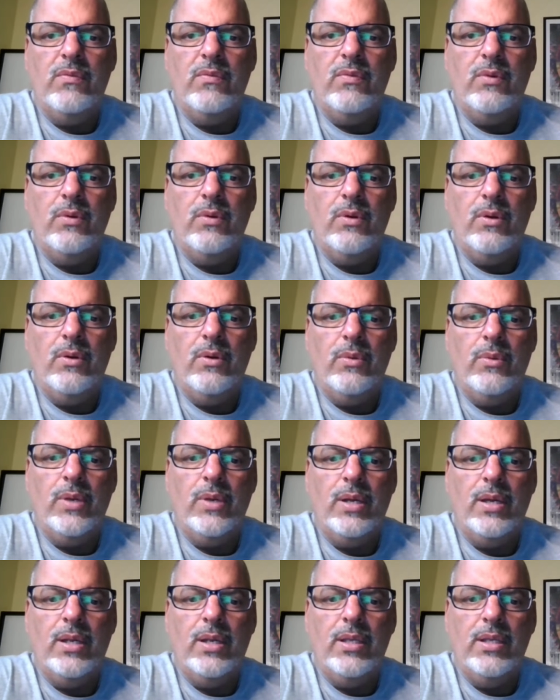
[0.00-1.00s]
for
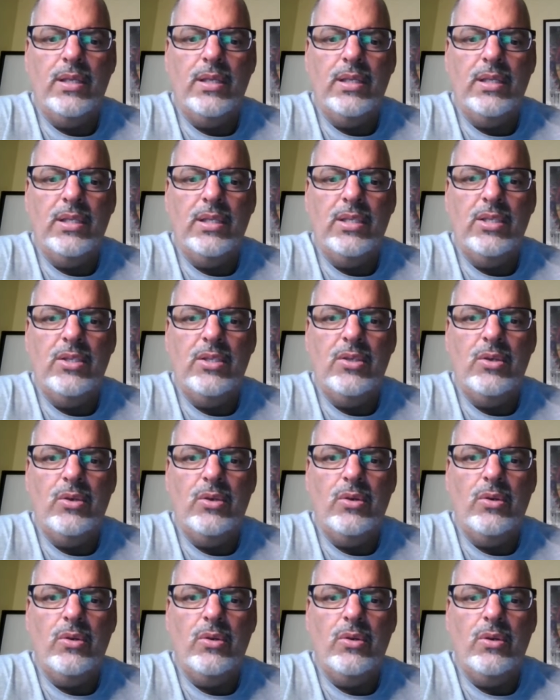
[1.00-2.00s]
right
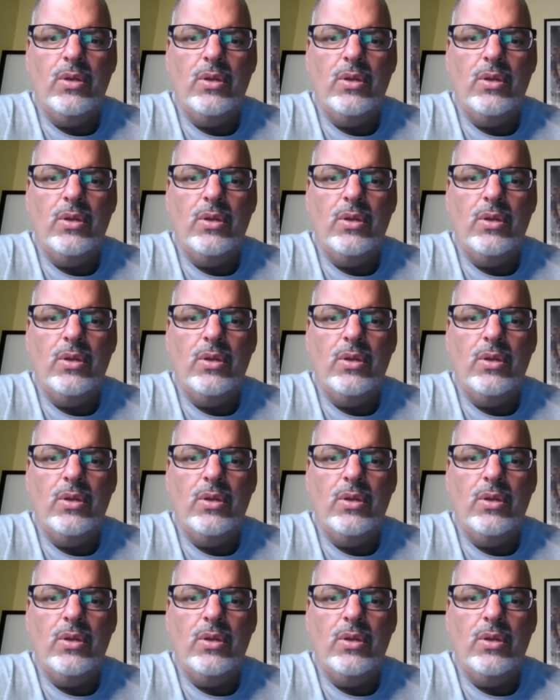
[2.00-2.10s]
here.